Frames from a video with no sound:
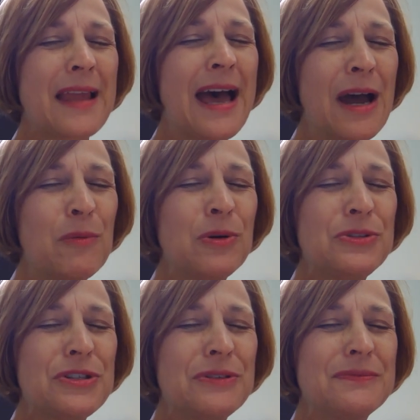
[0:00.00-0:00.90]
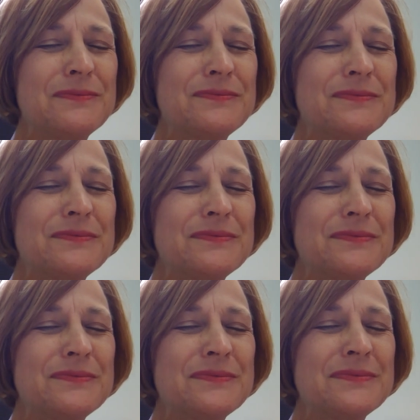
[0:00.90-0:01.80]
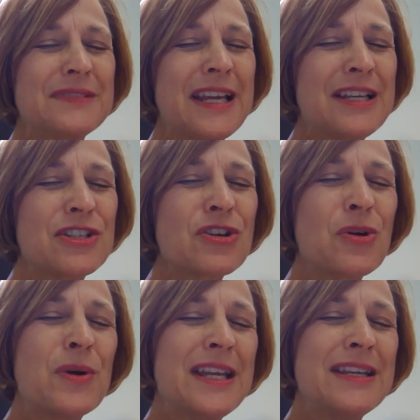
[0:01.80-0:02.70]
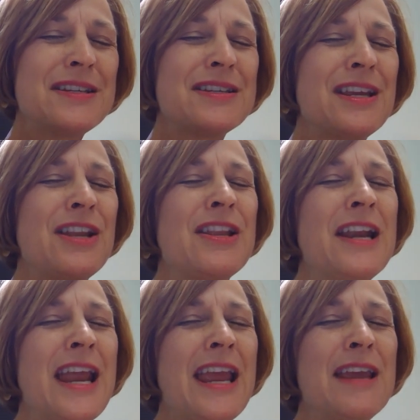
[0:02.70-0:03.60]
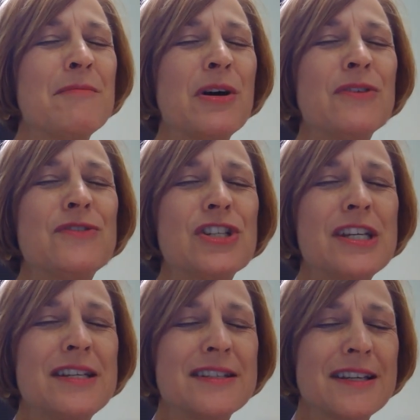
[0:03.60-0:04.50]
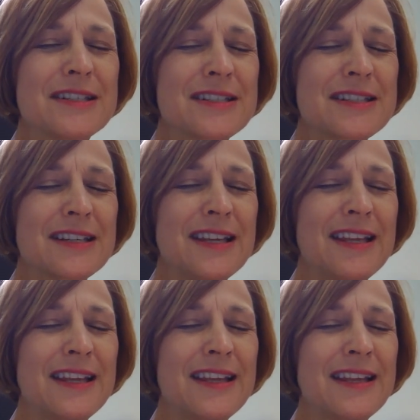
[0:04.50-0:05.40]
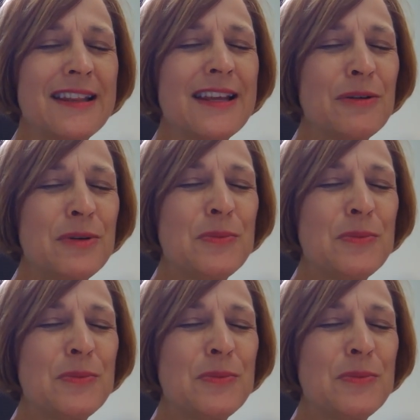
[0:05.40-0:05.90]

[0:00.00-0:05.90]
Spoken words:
I will do. And so it is in the name of Jesus that we